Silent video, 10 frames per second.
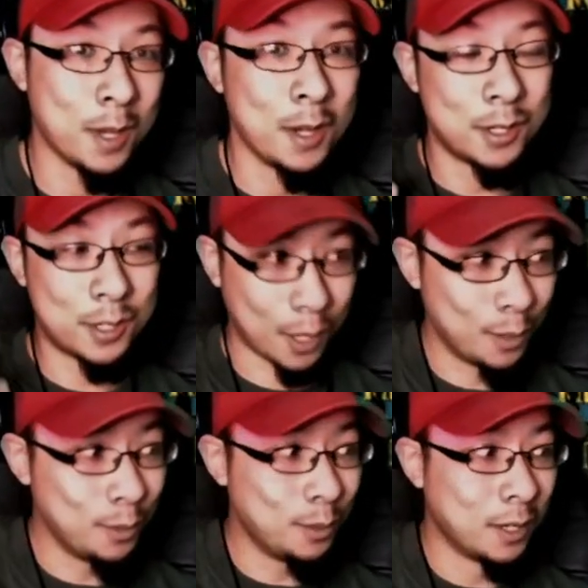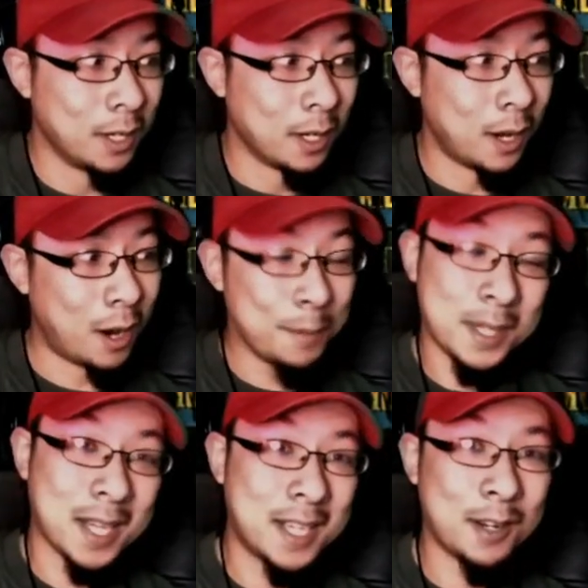so I'm going to be
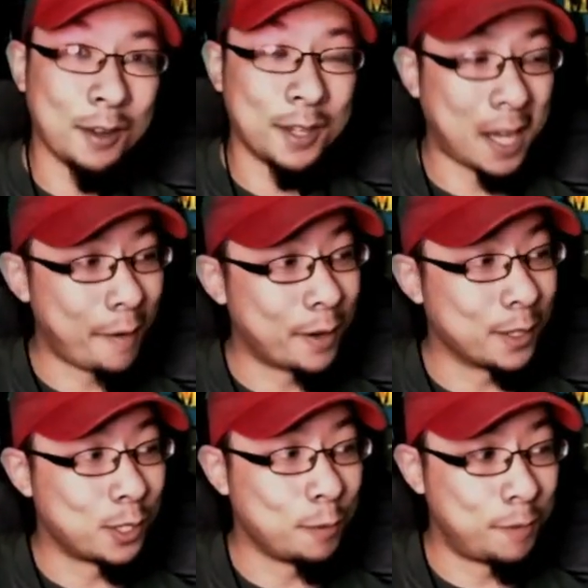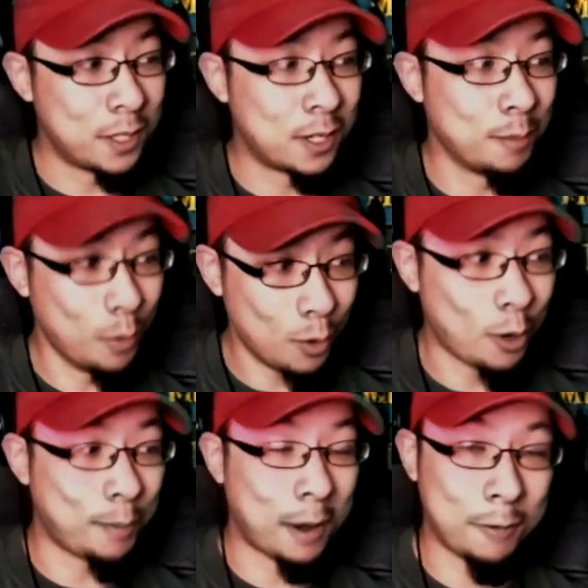taking on the characters who featured in
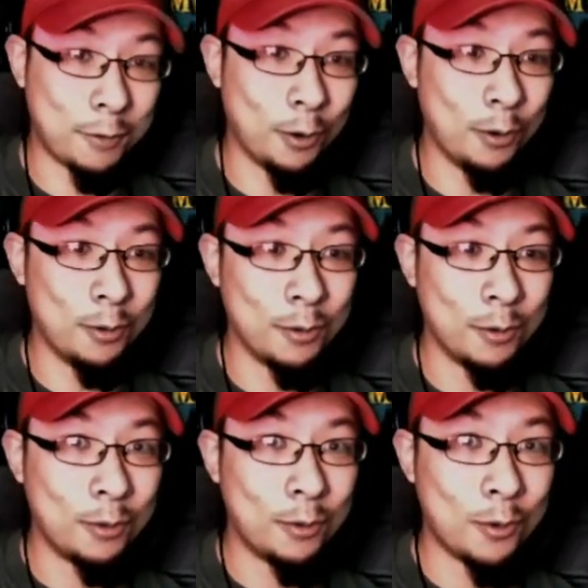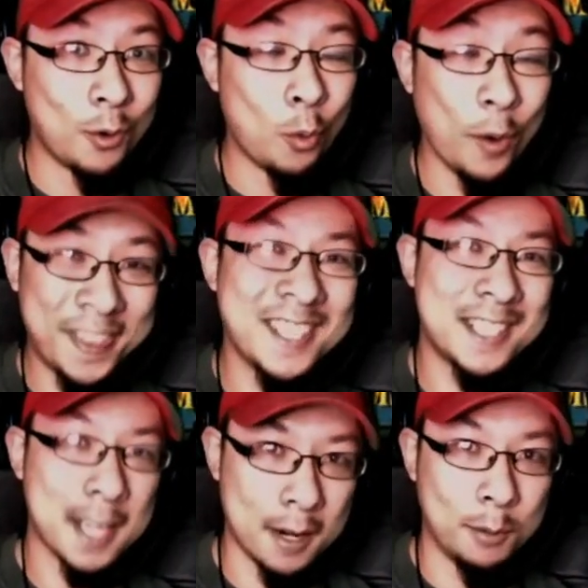Mortal Kombat 4 with the
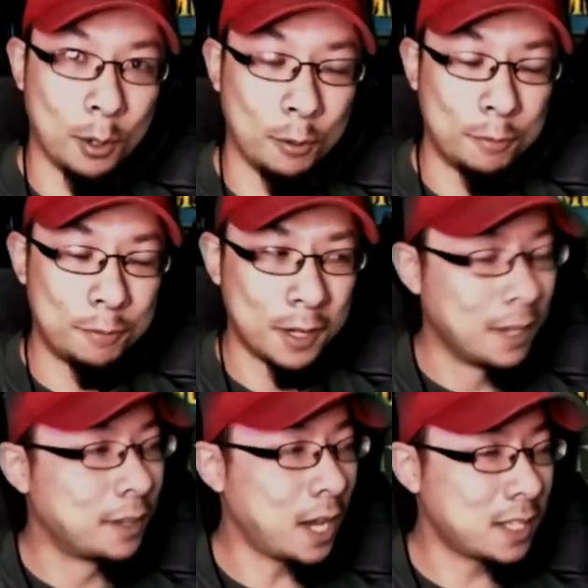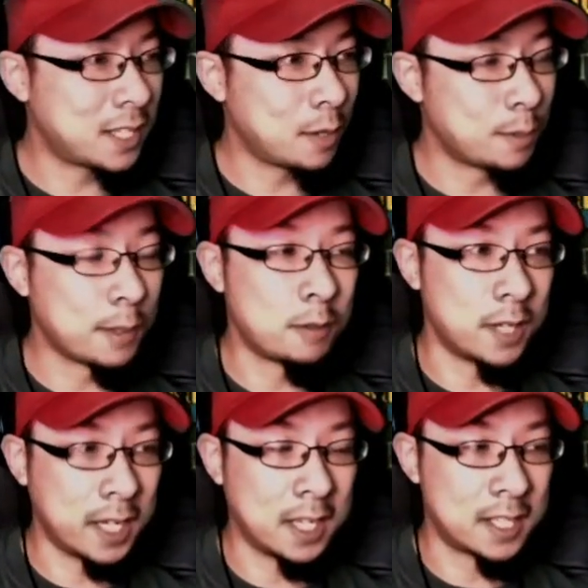Xenomorph. That sounds the most
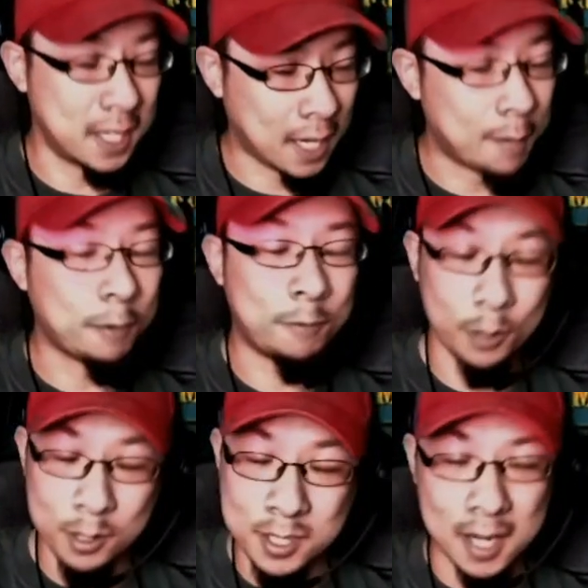ridiculous thing, and before you say